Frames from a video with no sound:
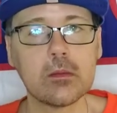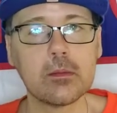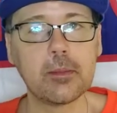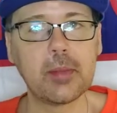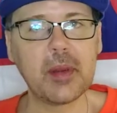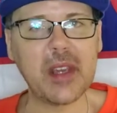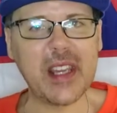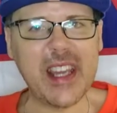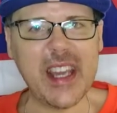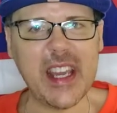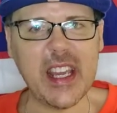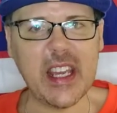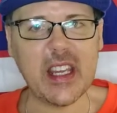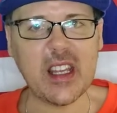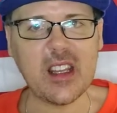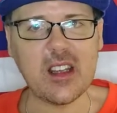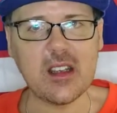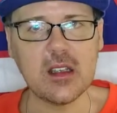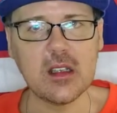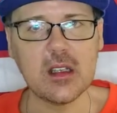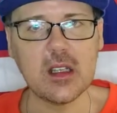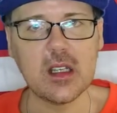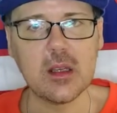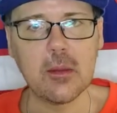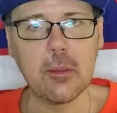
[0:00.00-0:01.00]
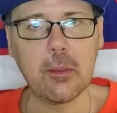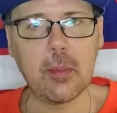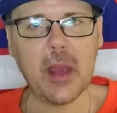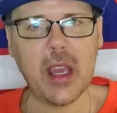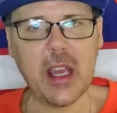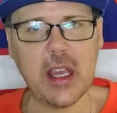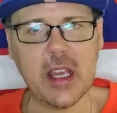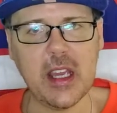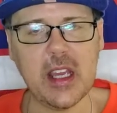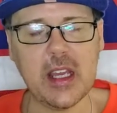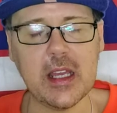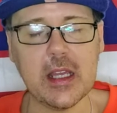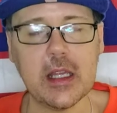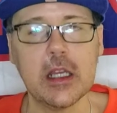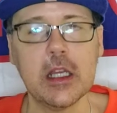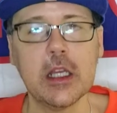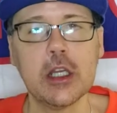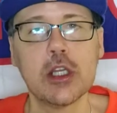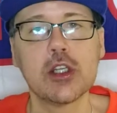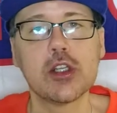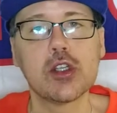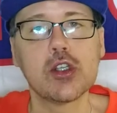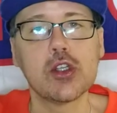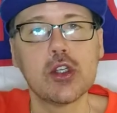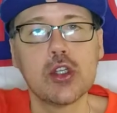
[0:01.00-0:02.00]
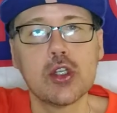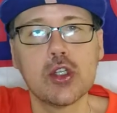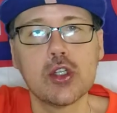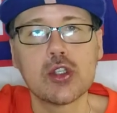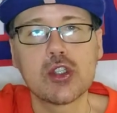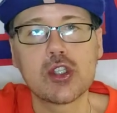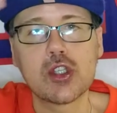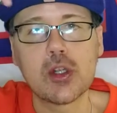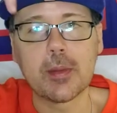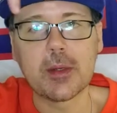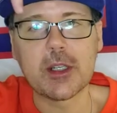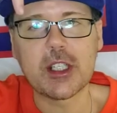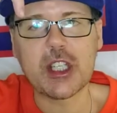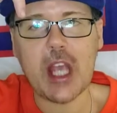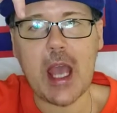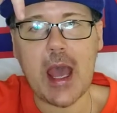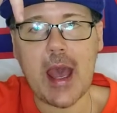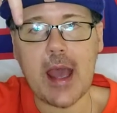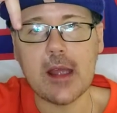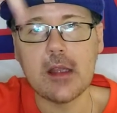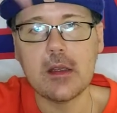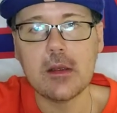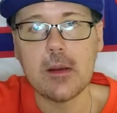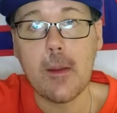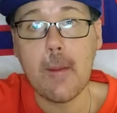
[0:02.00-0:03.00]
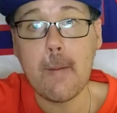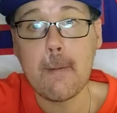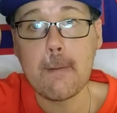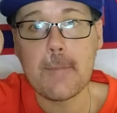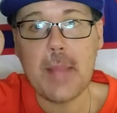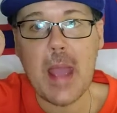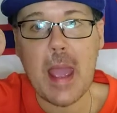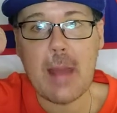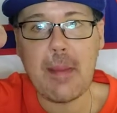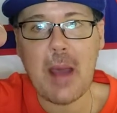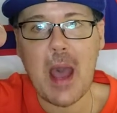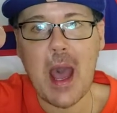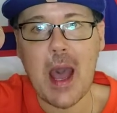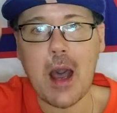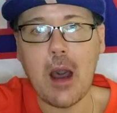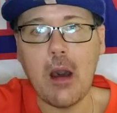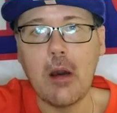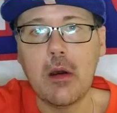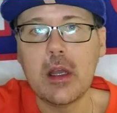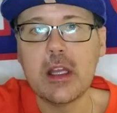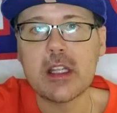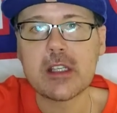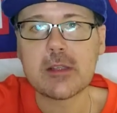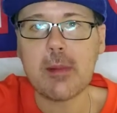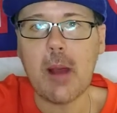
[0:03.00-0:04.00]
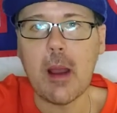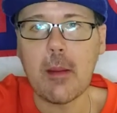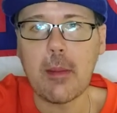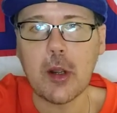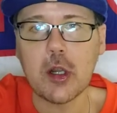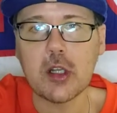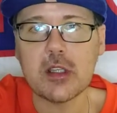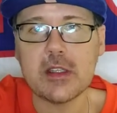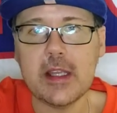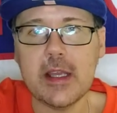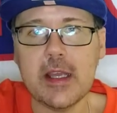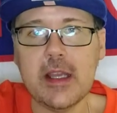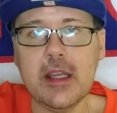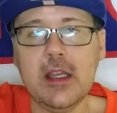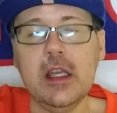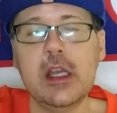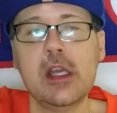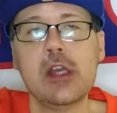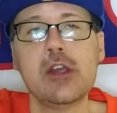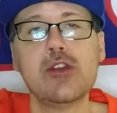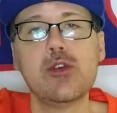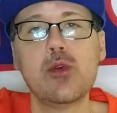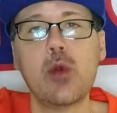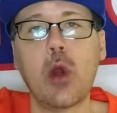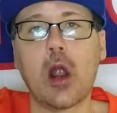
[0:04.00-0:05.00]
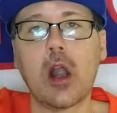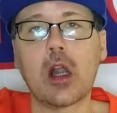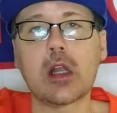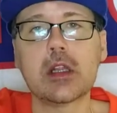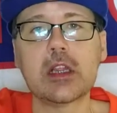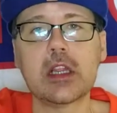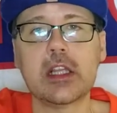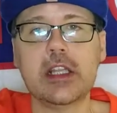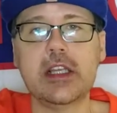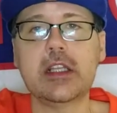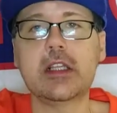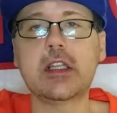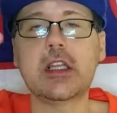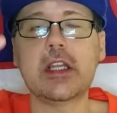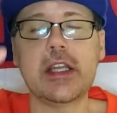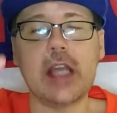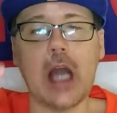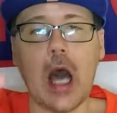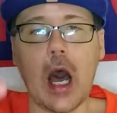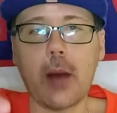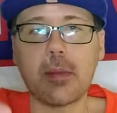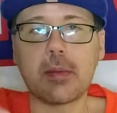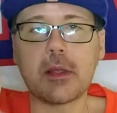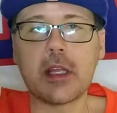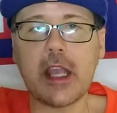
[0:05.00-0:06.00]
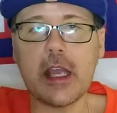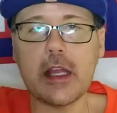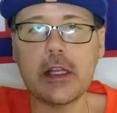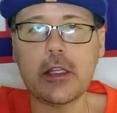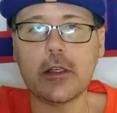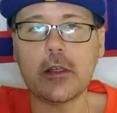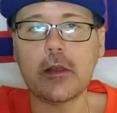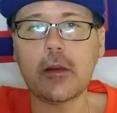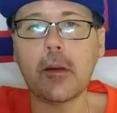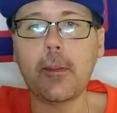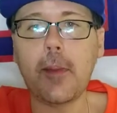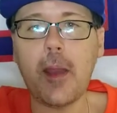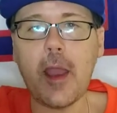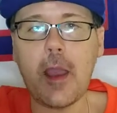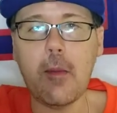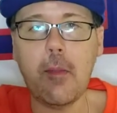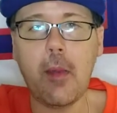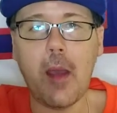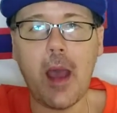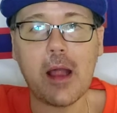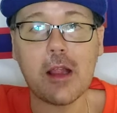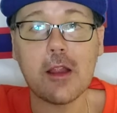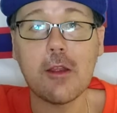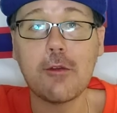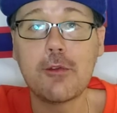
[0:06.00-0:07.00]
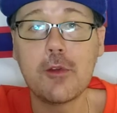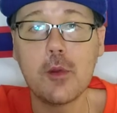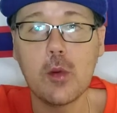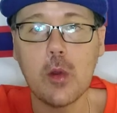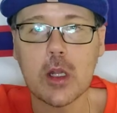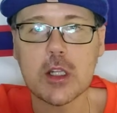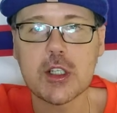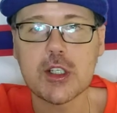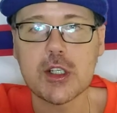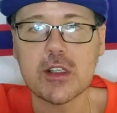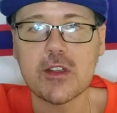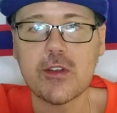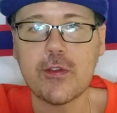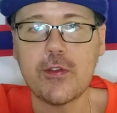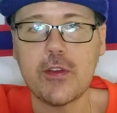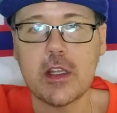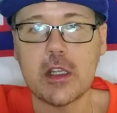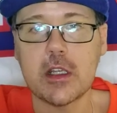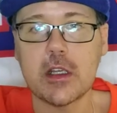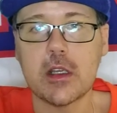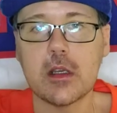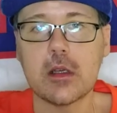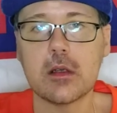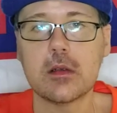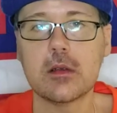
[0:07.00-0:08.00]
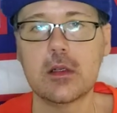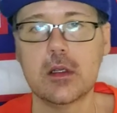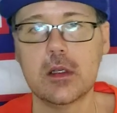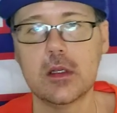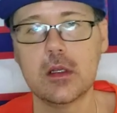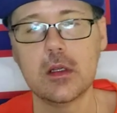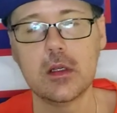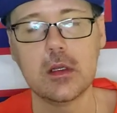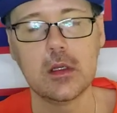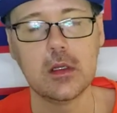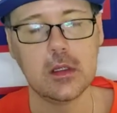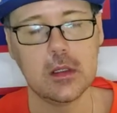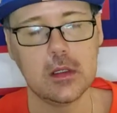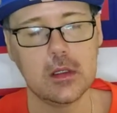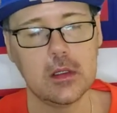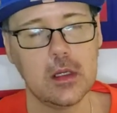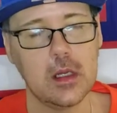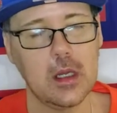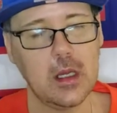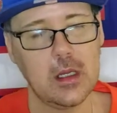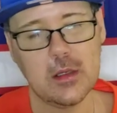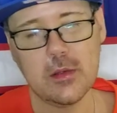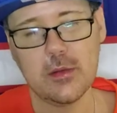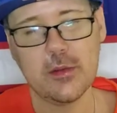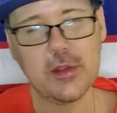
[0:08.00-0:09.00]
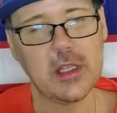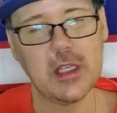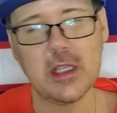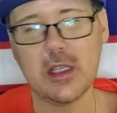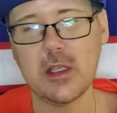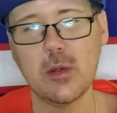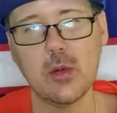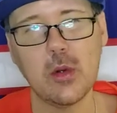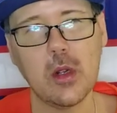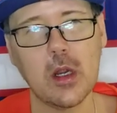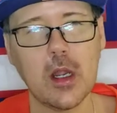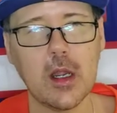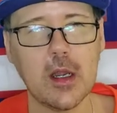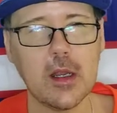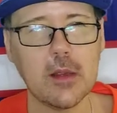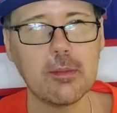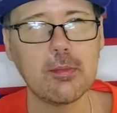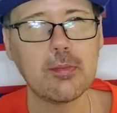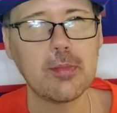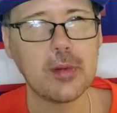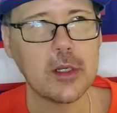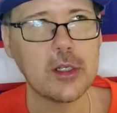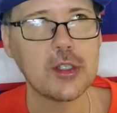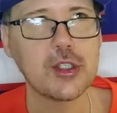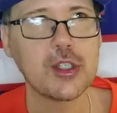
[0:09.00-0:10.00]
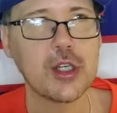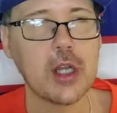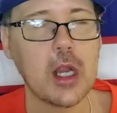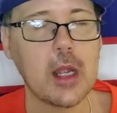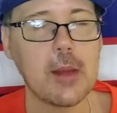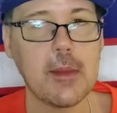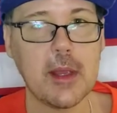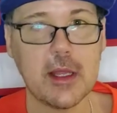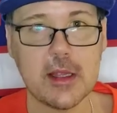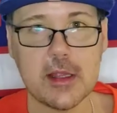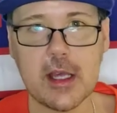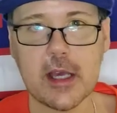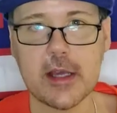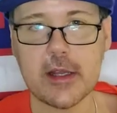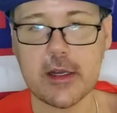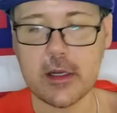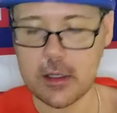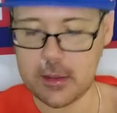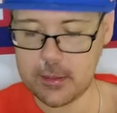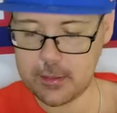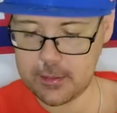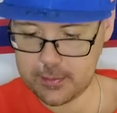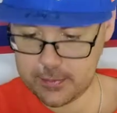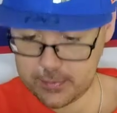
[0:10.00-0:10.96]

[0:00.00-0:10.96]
Be a hit. Super chat. PayPal. It's my birthday. You are legally obligated to PayPal if you watch this video. I don't think you are. I'm pretty sure I made that up.